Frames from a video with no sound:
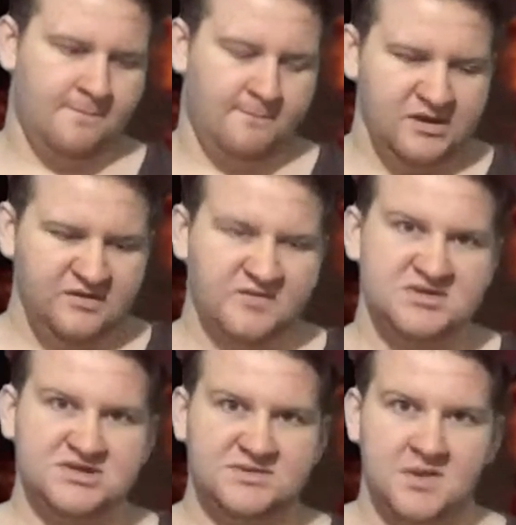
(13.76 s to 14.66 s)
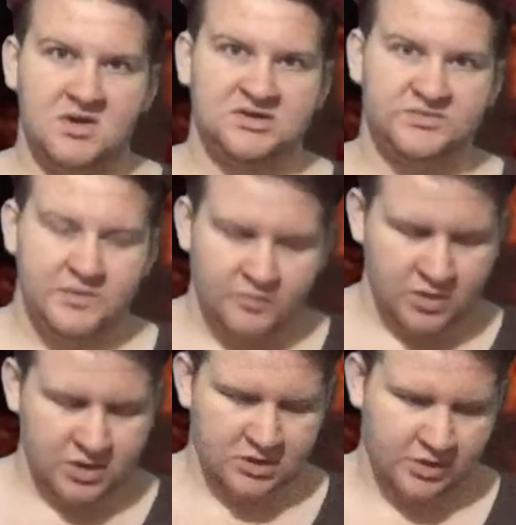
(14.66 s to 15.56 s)
many of us experience when
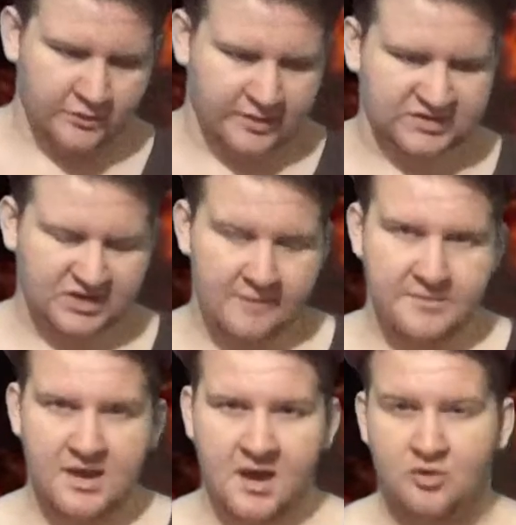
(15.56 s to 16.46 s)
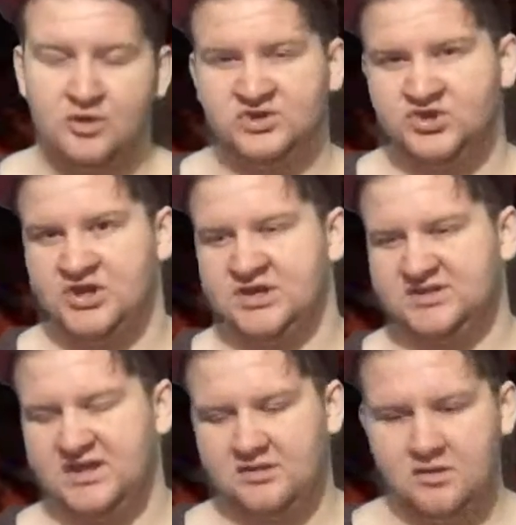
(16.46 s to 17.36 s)
we're originally coming out as
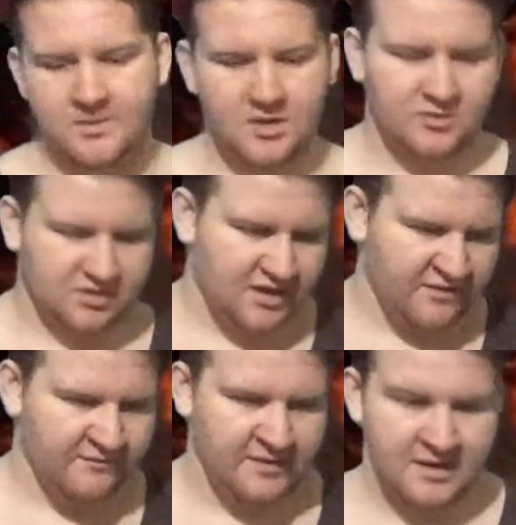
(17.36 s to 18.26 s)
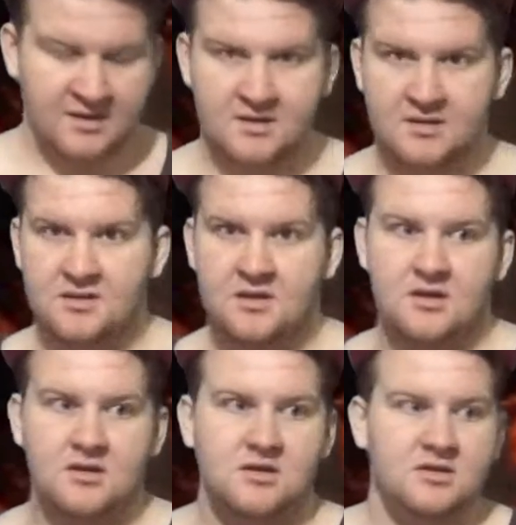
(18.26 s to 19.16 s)
trans that nobody will love me
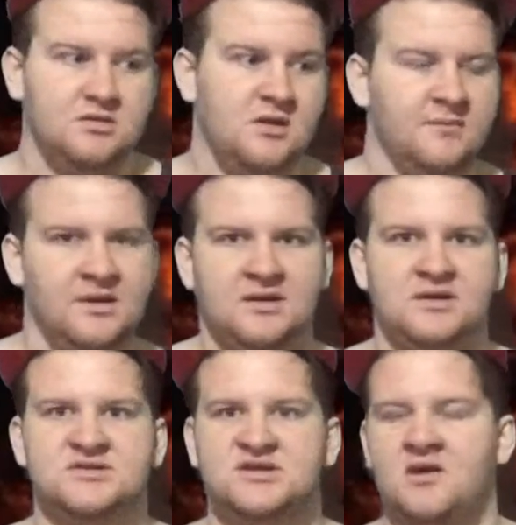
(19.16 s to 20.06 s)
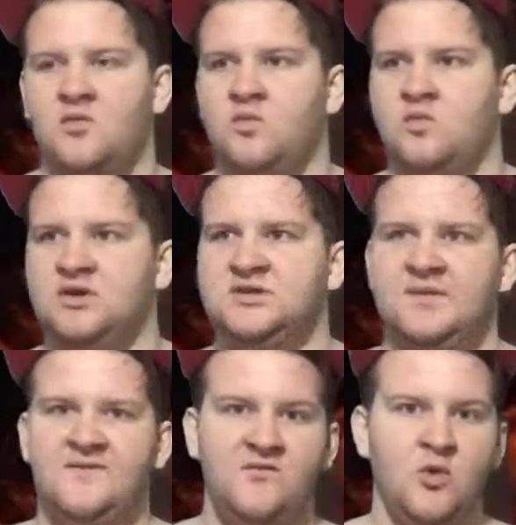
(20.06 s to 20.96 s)
as I was
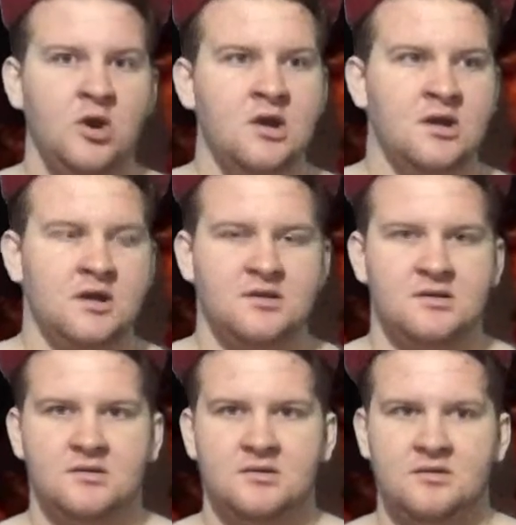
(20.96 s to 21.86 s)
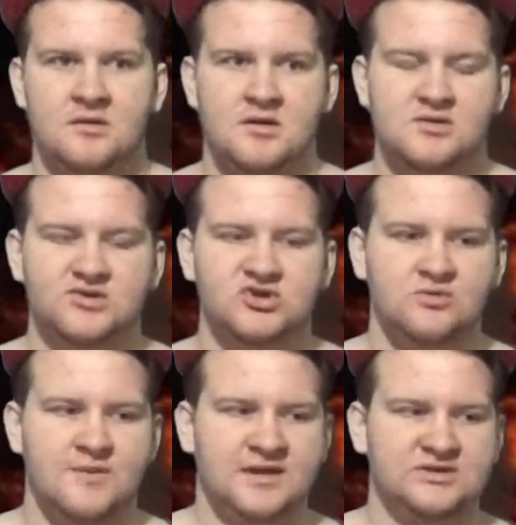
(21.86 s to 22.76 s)
before, and there's
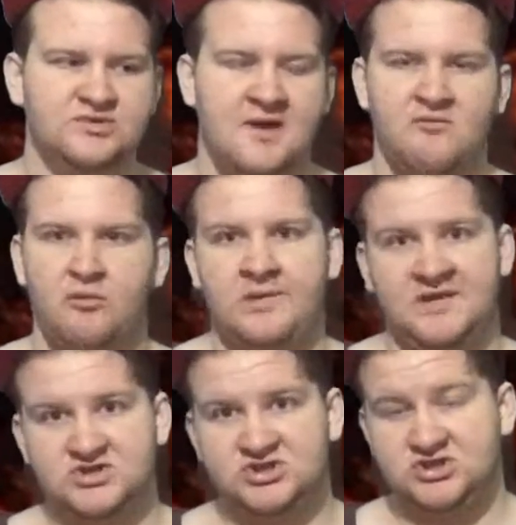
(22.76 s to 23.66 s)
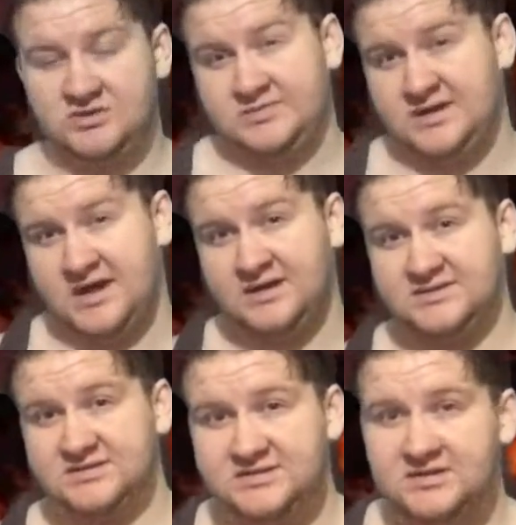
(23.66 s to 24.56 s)
no way to have a relationship as